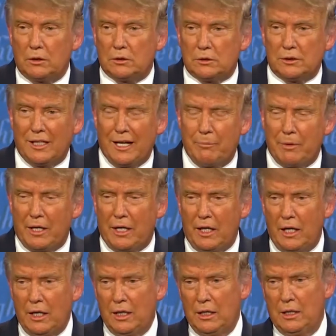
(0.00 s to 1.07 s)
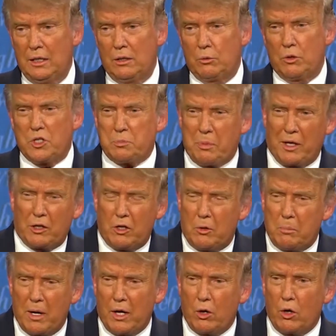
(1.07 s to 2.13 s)
nominee, respected
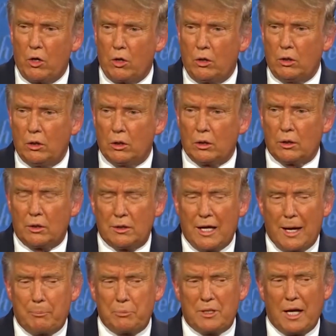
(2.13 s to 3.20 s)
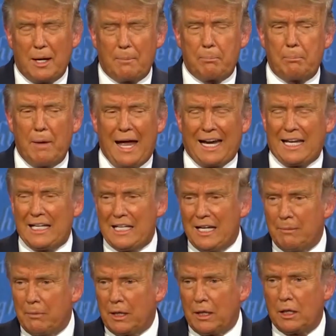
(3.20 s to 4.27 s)
by all, top
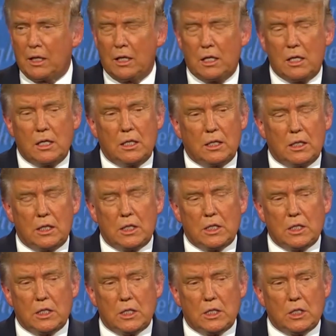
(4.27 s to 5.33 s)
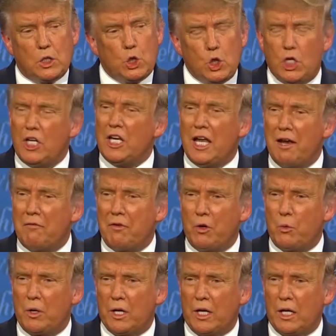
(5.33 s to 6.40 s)
academic, good in every
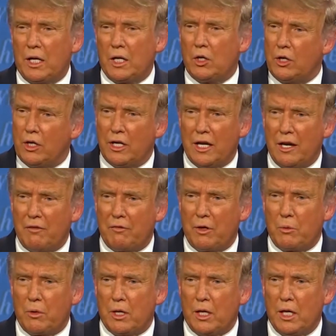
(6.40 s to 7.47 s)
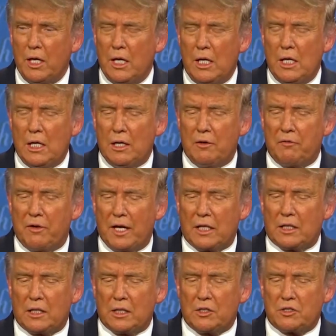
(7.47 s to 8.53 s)
way, In
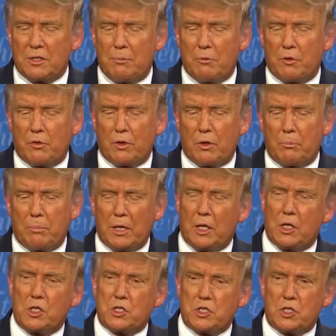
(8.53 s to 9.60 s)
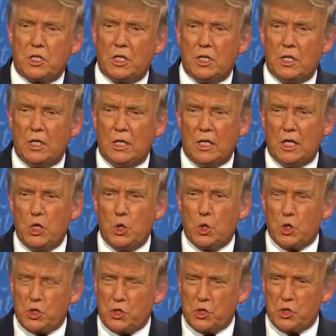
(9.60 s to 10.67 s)
fact, some of her biggest
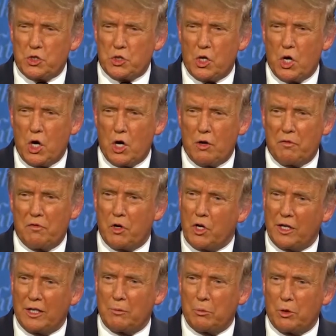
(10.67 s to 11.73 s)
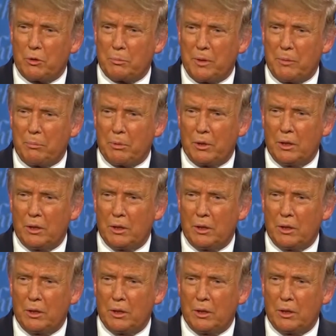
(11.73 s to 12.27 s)
endorsers are very liberal people